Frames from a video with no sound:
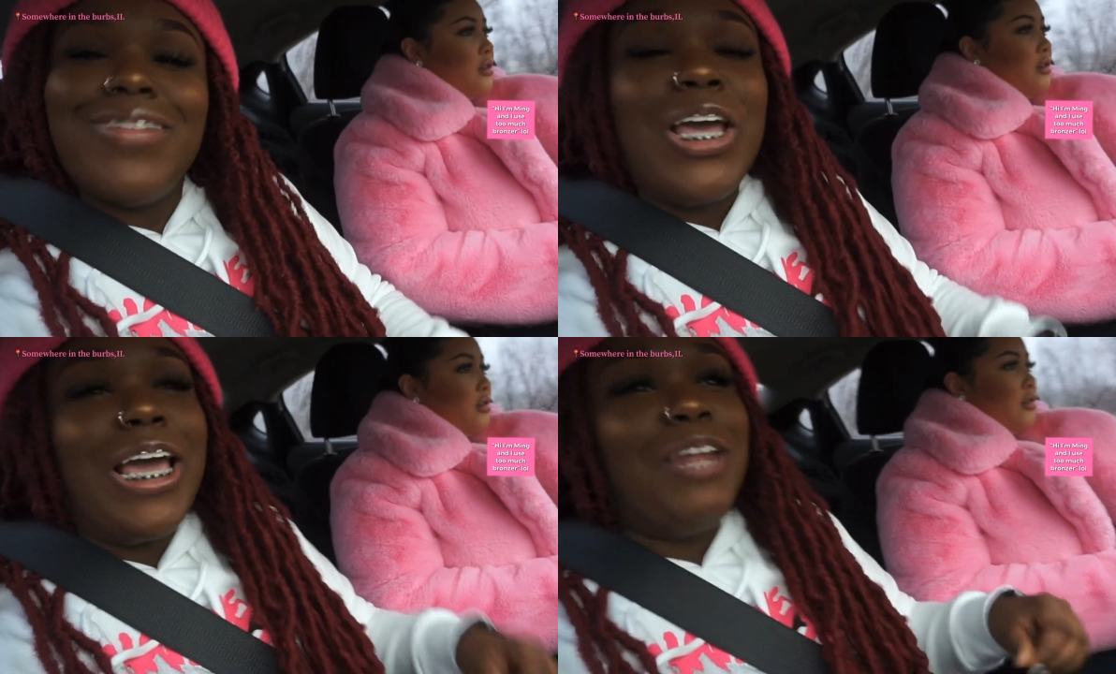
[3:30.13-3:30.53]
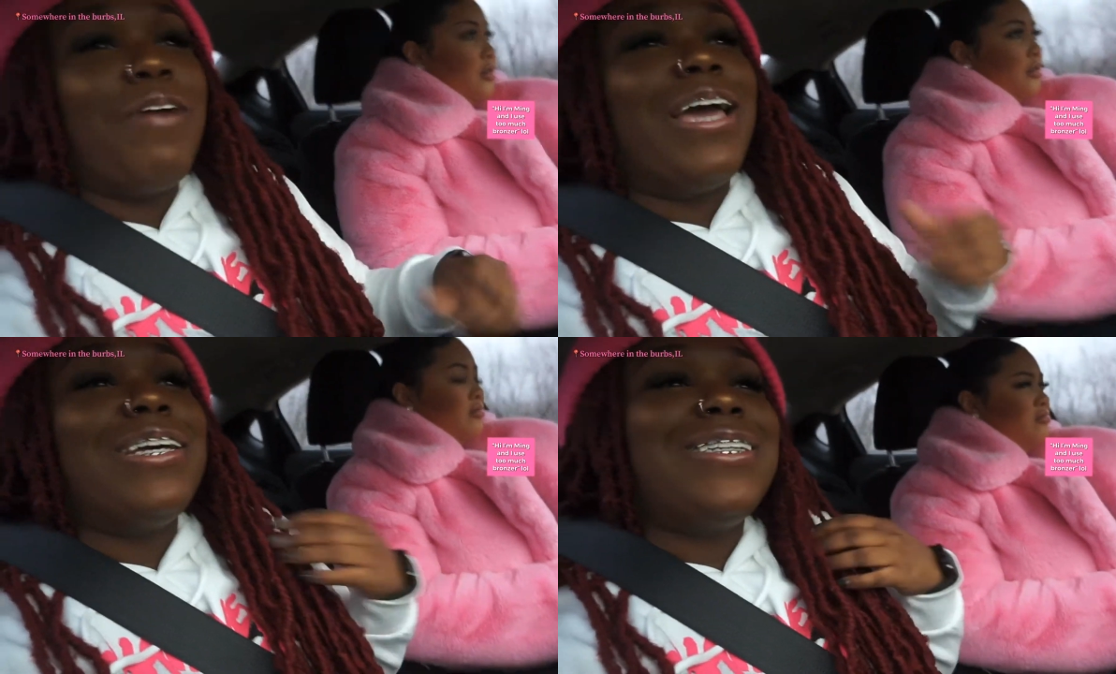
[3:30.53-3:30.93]

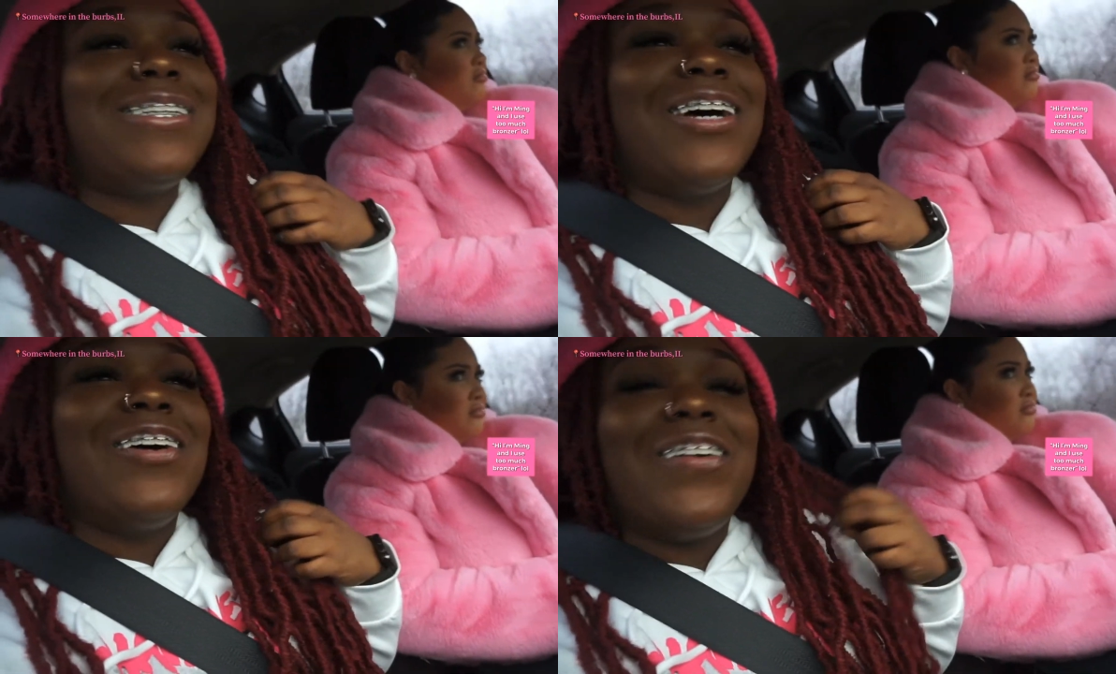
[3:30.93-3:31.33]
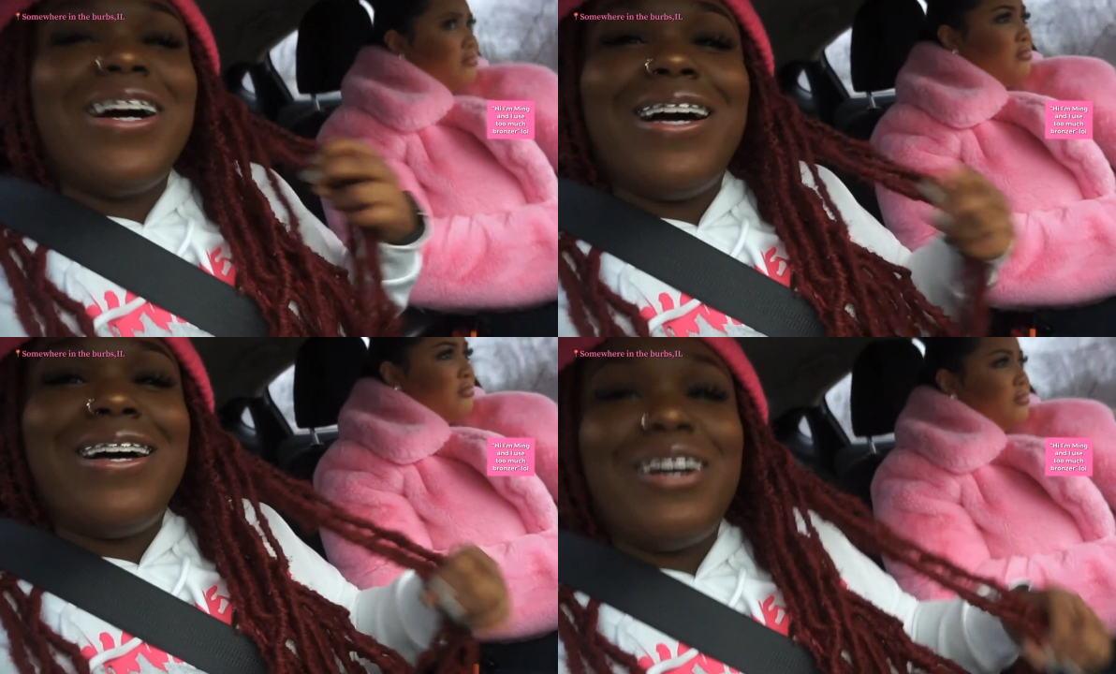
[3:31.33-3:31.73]
Speaker 1: Anyway, so
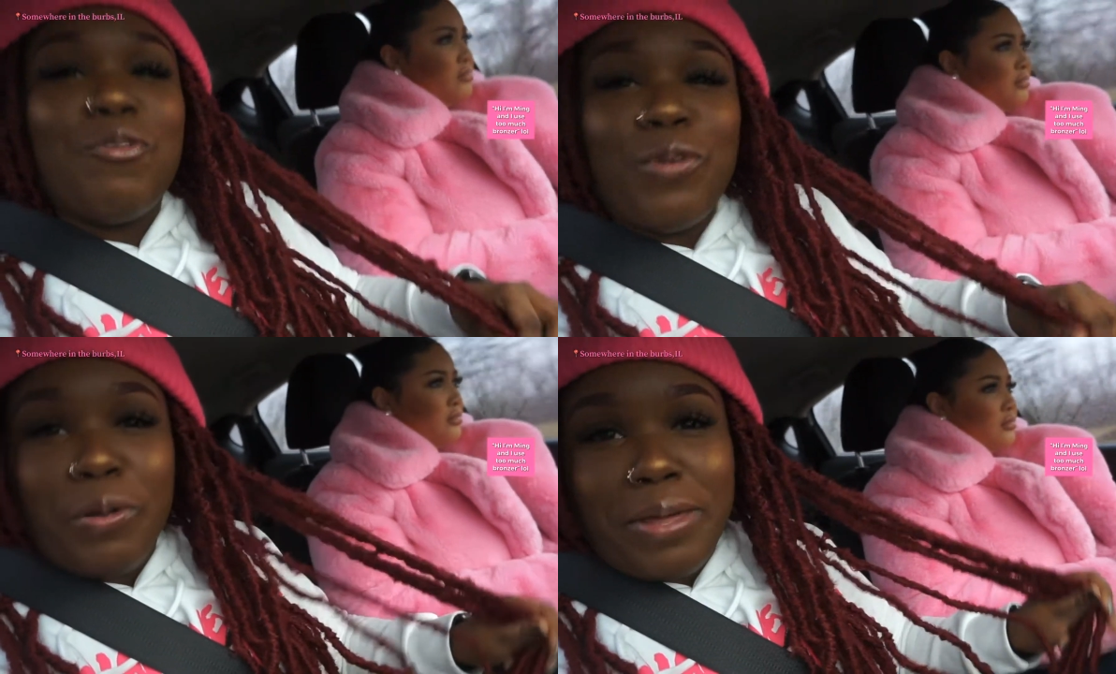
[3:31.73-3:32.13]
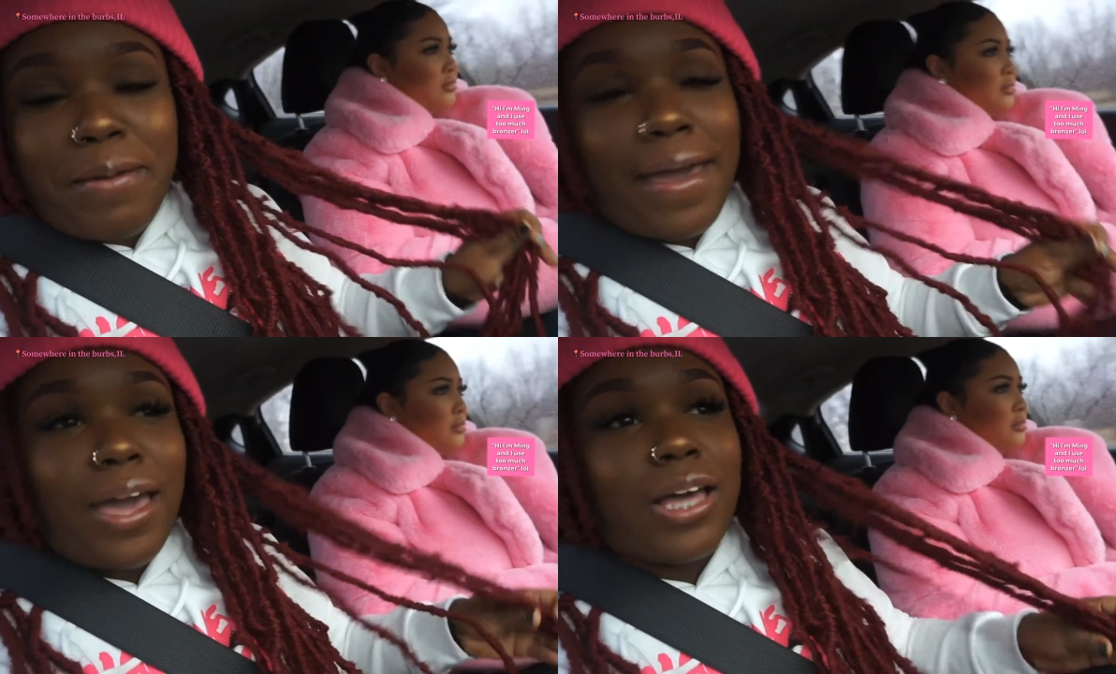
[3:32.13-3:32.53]
uh we'll be
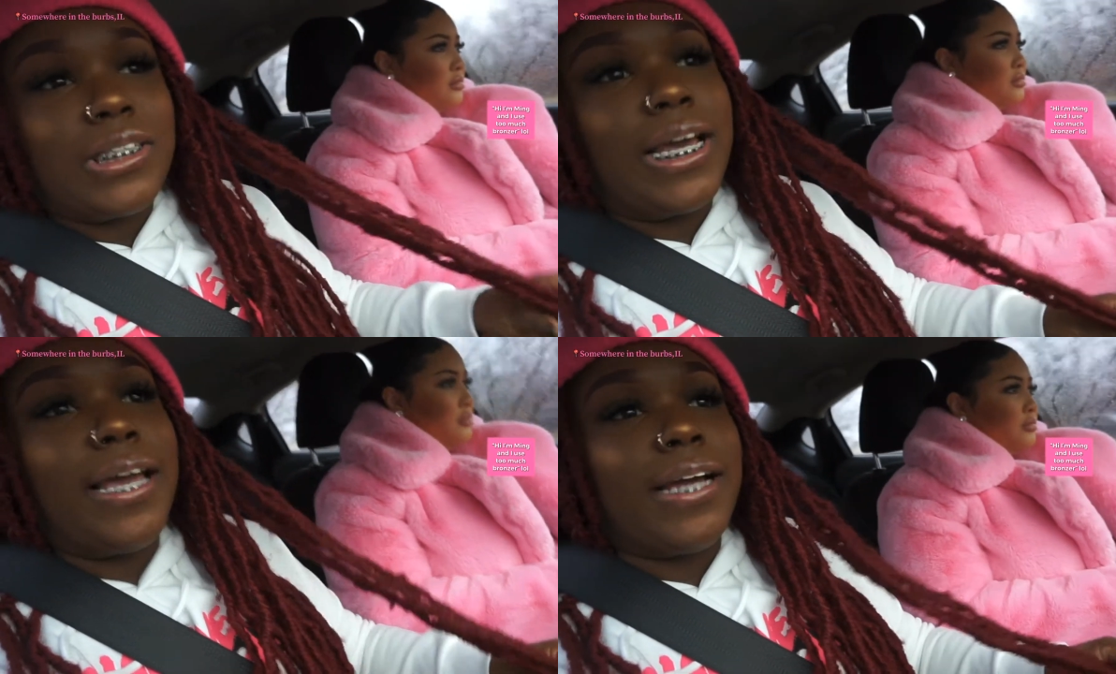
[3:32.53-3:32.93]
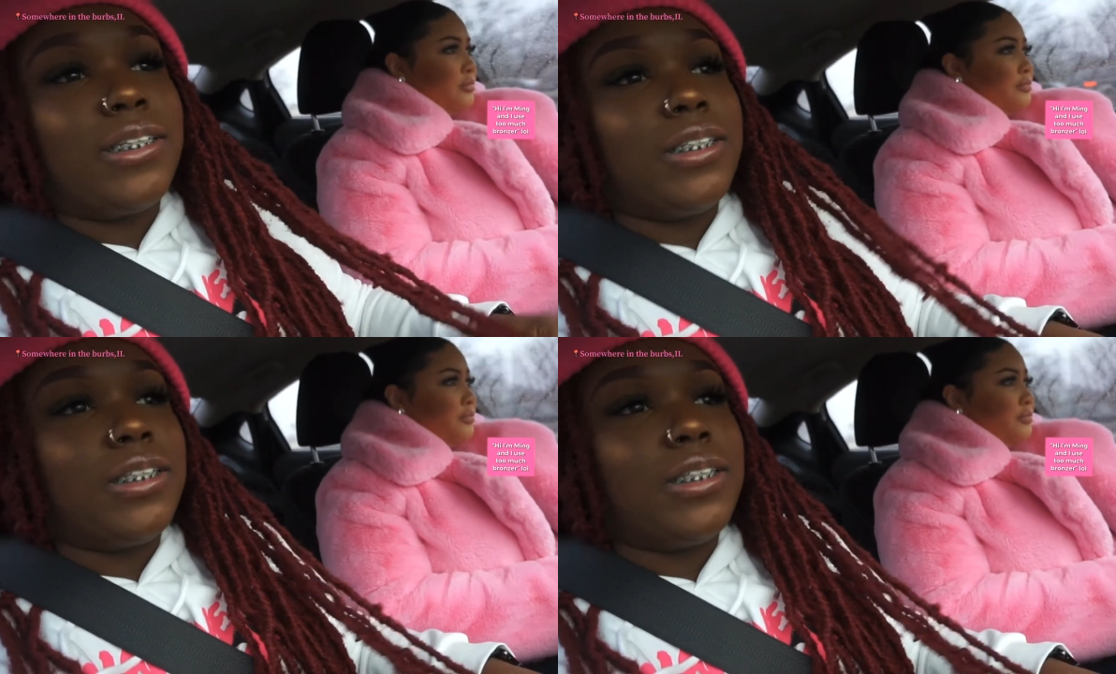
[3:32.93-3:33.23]
back because I ain't got shit to